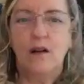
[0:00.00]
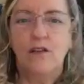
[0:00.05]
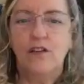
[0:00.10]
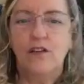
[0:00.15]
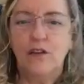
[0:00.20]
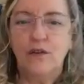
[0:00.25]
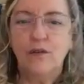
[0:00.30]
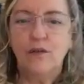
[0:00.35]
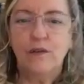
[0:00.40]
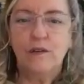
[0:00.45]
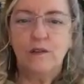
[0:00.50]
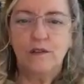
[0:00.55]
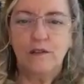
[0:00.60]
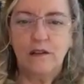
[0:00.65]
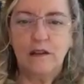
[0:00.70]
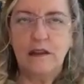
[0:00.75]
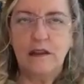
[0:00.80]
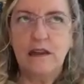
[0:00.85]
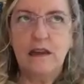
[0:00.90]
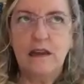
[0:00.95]
do you
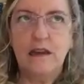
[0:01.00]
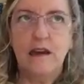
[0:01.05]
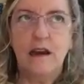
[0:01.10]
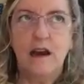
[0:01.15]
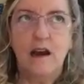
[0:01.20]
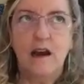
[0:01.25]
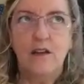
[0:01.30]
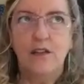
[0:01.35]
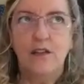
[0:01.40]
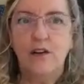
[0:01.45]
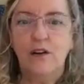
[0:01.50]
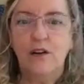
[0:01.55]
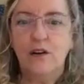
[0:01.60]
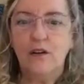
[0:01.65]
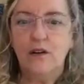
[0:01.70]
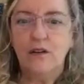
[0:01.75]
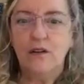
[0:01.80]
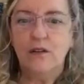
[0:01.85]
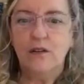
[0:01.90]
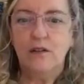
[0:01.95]
see
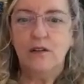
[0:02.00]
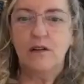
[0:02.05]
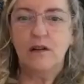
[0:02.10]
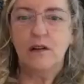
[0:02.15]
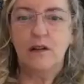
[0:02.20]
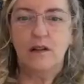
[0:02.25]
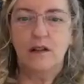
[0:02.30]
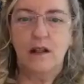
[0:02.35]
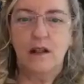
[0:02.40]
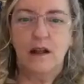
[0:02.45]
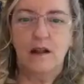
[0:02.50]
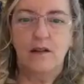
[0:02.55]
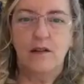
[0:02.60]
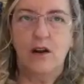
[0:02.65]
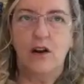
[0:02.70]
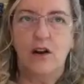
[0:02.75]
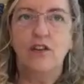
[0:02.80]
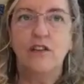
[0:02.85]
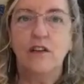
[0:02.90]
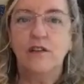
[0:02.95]
other
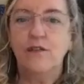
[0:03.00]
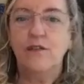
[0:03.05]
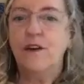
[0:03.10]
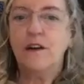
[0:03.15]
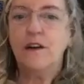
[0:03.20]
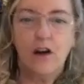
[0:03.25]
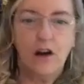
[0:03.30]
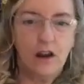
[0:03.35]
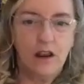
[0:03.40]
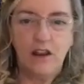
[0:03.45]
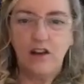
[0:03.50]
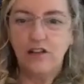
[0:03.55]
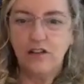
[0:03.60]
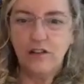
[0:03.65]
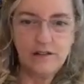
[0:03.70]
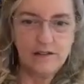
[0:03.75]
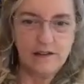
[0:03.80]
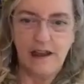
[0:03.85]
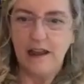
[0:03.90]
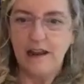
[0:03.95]
are different
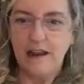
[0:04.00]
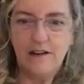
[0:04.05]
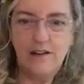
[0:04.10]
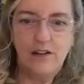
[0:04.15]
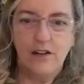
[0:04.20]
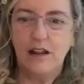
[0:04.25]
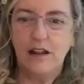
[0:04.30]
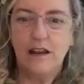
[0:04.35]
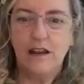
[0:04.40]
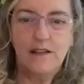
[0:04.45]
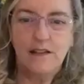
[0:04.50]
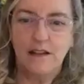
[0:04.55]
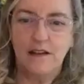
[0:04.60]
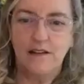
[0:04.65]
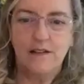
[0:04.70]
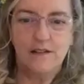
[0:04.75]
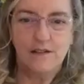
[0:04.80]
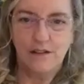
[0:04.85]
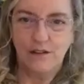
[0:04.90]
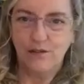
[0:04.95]
colleges handling
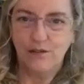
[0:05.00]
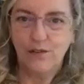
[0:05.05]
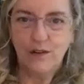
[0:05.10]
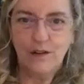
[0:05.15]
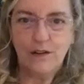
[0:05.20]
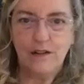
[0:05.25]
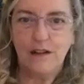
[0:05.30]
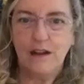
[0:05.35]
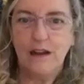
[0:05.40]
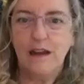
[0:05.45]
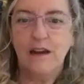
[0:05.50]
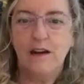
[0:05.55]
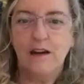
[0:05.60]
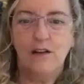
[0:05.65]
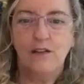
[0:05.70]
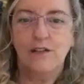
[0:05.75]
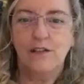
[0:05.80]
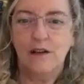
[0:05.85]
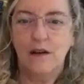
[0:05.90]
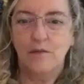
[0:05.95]
this differently? Are
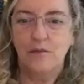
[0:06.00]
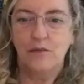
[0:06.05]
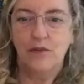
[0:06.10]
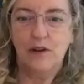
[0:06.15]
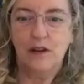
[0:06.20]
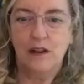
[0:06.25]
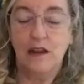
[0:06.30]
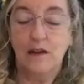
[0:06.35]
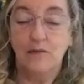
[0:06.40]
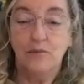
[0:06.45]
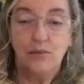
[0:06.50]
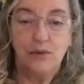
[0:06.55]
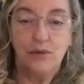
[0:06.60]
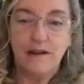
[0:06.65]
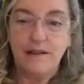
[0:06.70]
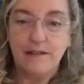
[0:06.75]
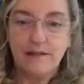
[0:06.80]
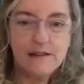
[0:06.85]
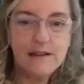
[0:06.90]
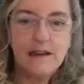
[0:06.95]
some really
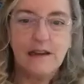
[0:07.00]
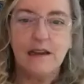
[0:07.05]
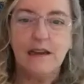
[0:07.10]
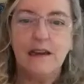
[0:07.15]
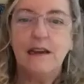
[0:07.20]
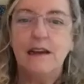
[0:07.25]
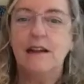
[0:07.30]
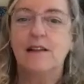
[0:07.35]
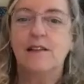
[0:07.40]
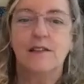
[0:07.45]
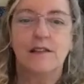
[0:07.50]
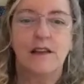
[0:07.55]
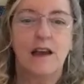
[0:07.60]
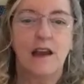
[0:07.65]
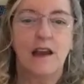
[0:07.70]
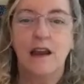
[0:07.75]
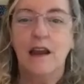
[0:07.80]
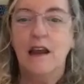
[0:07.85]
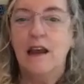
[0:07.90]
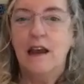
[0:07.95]
embracing it and
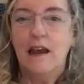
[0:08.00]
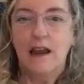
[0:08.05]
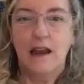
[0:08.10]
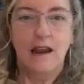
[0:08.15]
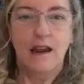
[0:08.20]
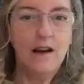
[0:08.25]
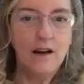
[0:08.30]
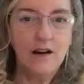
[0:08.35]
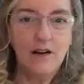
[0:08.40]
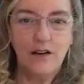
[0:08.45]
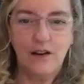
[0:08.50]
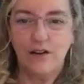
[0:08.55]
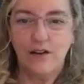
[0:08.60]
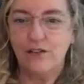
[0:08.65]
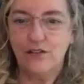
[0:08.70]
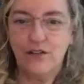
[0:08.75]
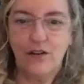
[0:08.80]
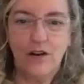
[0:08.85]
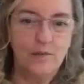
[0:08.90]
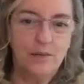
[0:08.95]
saying, here,
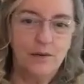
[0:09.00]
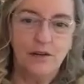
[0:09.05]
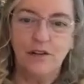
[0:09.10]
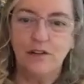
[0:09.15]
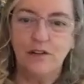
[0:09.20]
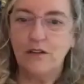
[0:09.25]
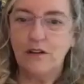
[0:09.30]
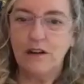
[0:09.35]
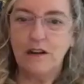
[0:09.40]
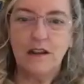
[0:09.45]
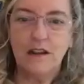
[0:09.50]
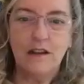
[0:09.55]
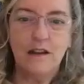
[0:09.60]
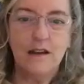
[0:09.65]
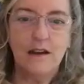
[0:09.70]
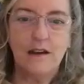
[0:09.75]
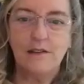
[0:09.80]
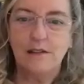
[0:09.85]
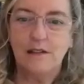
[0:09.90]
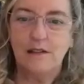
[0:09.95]
here's your opportunity,
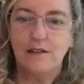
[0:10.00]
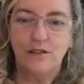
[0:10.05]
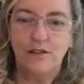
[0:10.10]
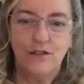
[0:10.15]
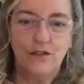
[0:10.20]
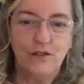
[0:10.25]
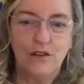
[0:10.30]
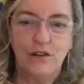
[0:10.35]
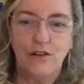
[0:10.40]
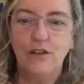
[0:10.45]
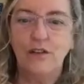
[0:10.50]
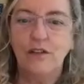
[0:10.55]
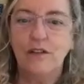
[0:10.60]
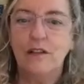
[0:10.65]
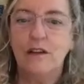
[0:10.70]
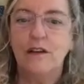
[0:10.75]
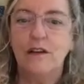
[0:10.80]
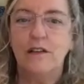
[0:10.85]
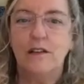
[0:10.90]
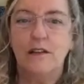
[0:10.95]
athletes, you can do
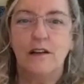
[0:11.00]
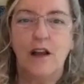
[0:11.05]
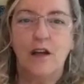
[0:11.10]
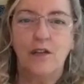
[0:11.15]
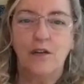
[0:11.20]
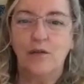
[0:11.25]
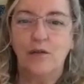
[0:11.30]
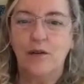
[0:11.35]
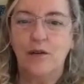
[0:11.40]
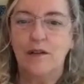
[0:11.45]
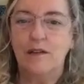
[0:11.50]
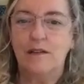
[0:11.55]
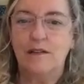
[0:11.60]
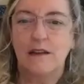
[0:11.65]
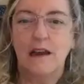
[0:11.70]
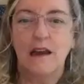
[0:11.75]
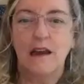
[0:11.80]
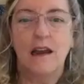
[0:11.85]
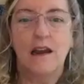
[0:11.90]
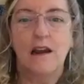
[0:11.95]
this. And other ones
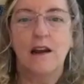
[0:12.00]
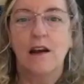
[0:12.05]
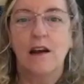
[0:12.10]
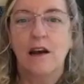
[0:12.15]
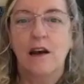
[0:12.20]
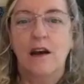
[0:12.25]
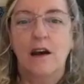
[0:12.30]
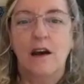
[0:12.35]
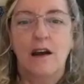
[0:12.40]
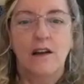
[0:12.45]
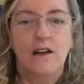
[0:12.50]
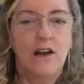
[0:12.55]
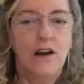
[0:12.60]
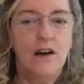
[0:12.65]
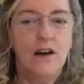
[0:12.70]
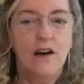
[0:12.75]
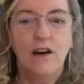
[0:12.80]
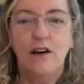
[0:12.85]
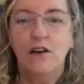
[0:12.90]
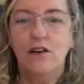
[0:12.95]
saying,
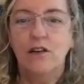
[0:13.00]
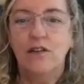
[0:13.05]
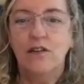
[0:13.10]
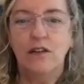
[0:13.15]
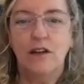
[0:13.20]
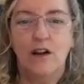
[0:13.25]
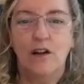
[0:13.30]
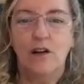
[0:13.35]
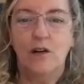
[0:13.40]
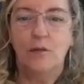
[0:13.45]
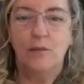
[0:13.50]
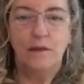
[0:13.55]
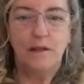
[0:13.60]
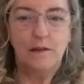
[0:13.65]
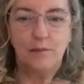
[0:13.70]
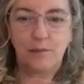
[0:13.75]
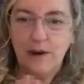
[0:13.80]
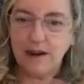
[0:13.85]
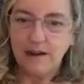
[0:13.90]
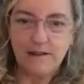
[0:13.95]
no, you know, put the
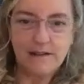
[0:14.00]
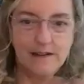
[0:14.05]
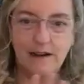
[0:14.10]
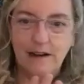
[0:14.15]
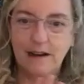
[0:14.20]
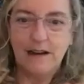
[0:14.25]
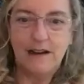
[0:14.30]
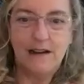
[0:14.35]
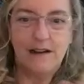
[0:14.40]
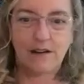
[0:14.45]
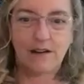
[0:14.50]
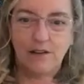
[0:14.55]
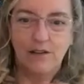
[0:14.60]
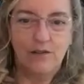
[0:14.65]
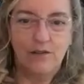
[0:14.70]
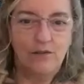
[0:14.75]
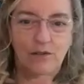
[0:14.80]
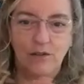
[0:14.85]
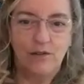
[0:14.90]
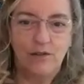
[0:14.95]
brakes
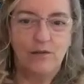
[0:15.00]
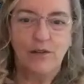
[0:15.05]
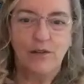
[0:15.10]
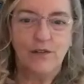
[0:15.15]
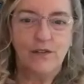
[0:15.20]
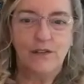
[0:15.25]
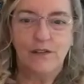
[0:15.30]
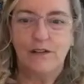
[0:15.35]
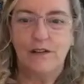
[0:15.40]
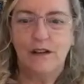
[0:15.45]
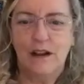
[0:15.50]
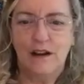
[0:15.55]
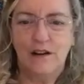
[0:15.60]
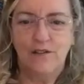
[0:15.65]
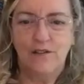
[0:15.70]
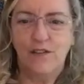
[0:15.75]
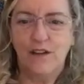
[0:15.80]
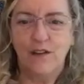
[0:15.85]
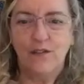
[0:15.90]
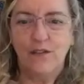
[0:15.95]
on. We're we're still not in
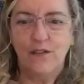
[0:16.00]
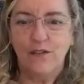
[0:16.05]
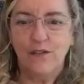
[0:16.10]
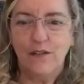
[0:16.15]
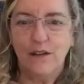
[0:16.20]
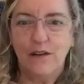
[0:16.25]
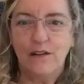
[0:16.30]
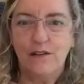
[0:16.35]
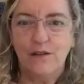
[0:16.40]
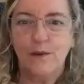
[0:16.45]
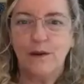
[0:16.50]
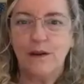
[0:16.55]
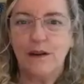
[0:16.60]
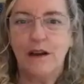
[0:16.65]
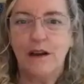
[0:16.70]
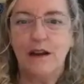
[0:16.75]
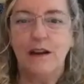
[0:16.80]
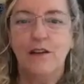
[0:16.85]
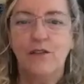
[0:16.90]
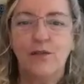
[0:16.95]
favor of this. What
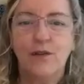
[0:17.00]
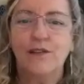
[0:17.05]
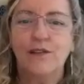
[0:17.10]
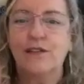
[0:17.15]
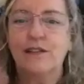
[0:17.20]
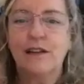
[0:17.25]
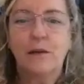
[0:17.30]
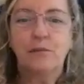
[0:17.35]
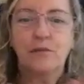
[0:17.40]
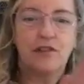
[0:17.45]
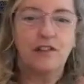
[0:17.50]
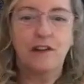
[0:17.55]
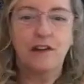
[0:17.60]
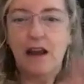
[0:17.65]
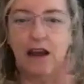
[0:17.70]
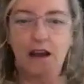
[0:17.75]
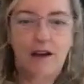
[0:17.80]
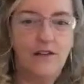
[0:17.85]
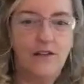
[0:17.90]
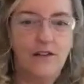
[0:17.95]
kind of reception
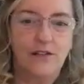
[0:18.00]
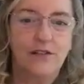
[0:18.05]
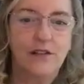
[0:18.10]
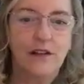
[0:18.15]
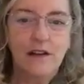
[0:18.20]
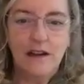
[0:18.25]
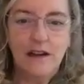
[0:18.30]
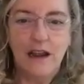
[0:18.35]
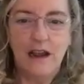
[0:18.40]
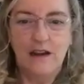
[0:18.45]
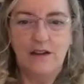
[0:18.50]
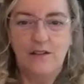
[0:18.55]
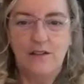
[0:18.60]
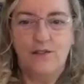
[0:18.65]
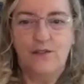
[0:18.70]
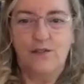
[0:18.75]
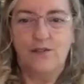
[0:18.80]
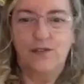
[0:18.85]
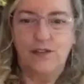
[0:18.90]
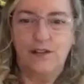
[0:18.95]
has
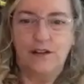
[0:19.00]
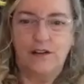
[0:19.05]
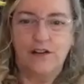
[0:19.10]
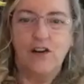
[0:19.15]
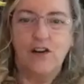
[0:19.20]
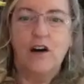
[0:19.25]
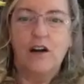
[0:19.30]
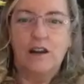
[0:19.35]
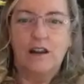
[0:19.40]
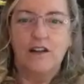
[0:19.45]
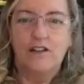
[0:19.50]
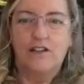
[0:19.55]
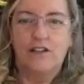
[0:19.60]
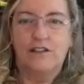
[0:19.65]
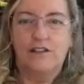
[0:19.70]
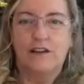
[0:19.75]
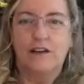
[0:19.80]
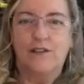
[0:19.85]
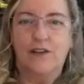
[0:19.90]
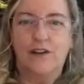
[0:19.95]
has the colleges
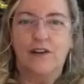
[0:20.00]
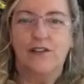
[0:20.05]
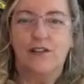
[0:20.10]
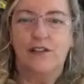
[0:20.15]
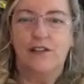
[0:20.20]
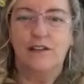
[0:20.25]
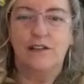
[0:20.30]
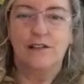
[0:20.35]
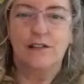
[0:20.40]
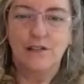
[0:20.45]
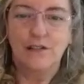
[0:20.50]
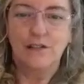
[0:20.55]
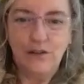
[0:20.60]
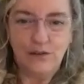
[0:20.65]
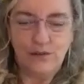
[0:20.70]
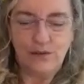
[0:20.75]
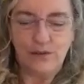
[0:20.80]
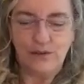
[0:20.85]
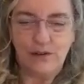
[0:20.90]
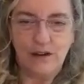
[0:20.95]
given to this new
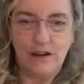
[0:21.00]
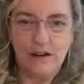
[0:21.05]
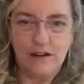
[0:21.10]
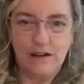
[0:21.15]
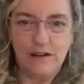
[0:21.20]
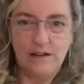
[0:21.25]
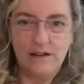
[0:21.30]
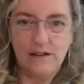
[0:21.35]
ruling?